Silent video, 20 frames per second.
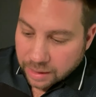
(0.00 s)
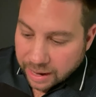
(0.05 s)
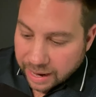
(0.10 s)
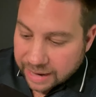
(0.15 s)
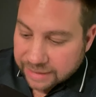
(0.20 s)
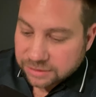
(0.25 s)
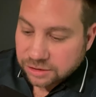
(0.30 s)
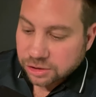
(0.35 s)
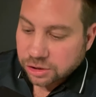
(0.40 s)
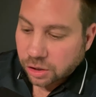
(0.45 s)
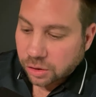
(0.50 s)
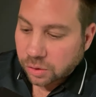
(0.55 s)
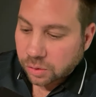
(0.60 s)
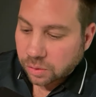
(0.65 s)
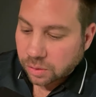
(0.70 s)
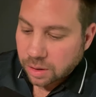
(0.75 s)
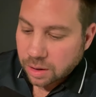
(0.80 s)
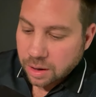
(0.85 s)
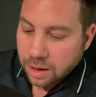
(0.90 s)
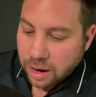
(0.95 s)
And
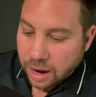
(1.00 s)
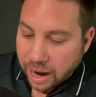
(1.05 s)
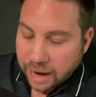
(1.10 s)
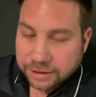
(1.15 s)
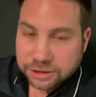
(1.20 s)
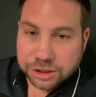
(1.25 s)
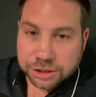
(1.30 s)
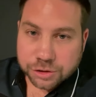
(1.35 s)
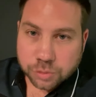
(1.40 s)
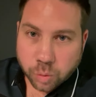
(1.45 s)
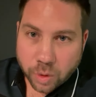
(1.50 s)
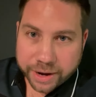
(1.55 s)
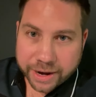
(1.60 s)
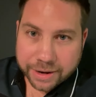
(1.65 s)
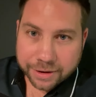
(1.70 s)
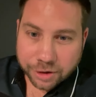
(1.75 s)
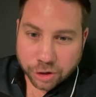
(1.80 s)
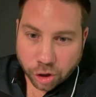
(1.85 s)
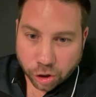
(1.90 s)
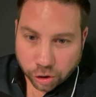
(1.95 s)
so I just want to
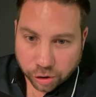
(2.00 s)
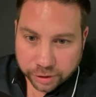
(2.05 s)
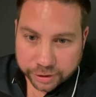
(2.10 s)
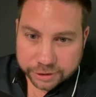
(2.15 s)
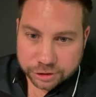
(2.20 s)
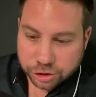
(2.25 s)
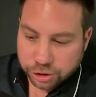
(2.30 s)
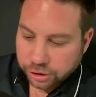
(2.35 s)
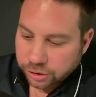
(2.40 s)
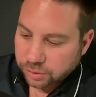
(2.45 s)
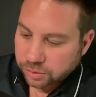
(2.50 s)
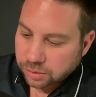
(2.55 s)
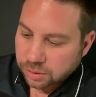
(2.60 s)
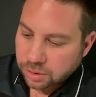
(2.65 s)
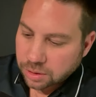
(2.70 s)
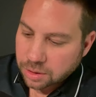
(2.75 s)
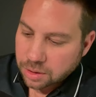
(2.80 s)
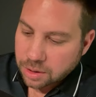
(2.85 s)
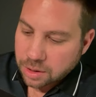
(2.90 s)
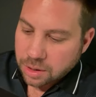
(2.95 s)
encourage you.
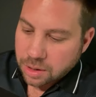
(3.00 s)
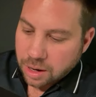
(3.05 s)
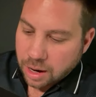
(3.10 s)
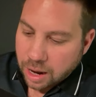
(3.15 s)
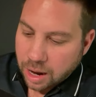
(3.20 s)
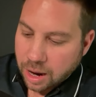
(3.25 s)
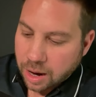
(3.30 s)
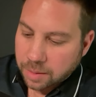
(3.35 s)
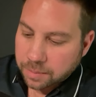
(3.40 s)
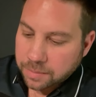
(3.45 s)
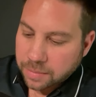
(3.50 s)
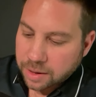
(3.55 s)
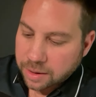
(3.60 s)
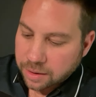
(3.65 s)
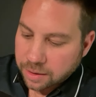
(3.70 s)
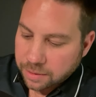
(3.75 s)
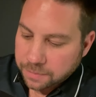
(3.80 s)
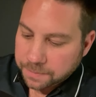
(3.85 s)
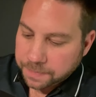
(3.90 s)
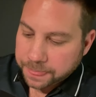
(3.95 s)

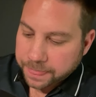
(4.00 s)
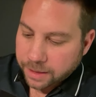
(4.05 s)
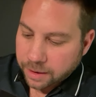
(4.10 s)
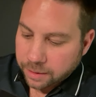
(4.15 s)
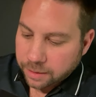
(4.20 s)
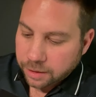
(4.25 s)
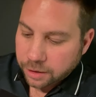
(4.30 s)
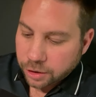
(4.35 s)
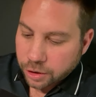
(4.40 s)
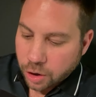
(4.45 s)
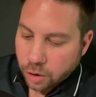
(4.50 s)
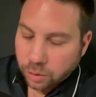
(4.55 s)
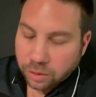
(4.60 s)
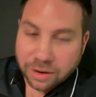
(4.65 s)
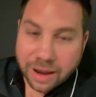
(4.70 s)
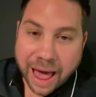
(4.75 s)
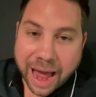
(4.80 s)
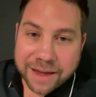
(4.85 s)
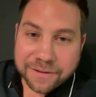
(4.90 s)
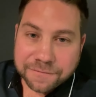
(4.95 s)
You know,
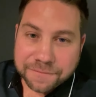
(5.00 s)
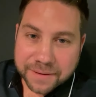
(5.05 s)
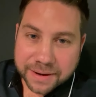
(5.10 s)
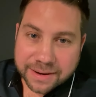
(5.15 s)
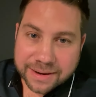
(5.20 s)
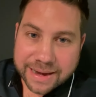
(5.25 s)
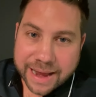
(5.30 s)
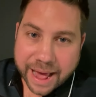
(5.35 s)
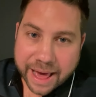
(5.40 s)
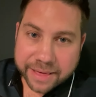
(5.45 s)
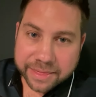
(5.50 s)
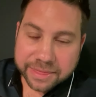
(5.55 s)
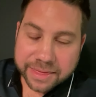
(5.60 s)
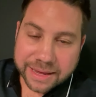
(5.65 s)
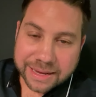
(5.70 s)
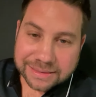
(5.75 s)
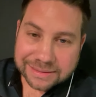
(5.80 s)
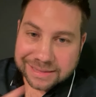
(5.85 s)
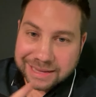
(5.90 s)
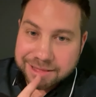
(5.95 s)
life and
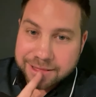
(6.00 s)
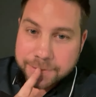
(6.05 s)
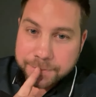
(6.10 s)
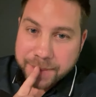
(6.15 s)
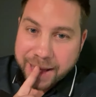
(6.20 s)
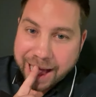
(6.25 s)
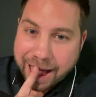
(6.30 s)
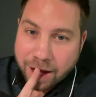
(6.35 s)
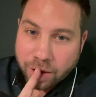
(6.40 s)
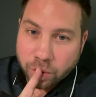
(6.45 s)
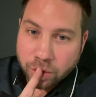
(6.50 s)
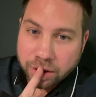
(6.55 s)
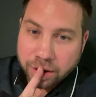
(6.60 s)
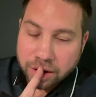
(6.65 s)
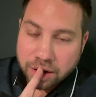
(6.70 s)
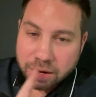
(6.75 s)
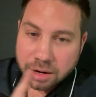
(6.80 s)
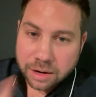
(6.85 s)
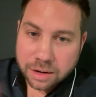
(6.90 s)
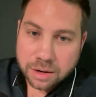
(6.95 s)
death is in the
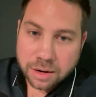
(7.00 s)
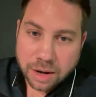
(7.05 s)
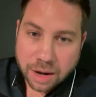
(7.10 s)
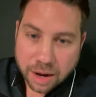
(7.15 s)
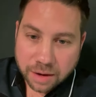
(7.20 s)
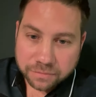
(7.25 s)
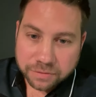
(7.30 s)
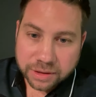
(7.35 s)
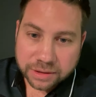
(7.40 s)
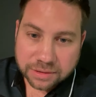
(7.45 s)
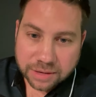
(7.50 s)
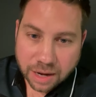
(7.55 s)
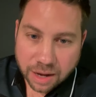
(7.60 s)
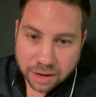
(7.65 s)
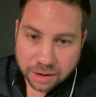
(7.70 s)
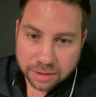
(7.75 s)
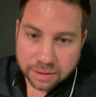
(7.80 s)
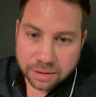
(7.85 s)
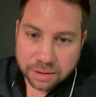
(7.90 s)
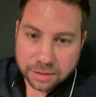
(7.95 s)
power of the
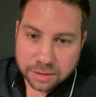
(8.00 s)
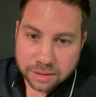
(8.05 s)
tongue.